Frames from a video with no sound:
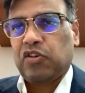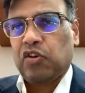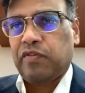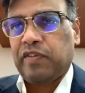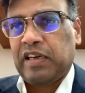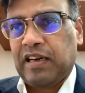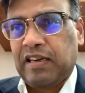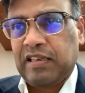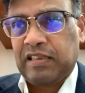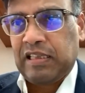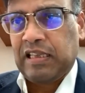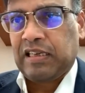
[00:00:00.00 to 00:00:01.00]
sovereign
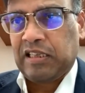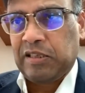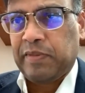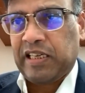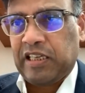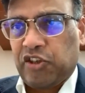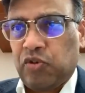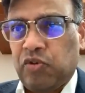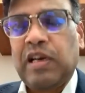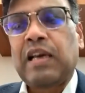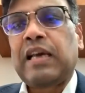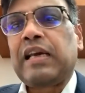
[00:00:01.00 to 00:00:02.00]
currency that is being
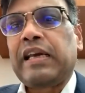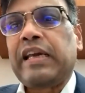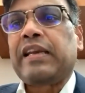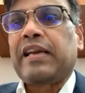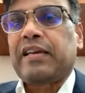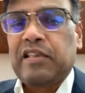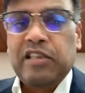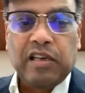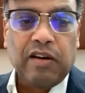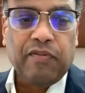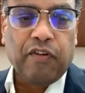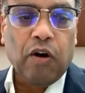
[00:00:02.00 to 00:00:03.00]
issued in a
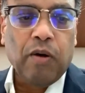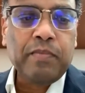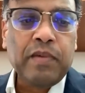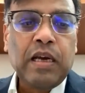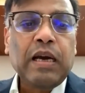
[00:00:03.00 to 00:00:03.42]
digital form.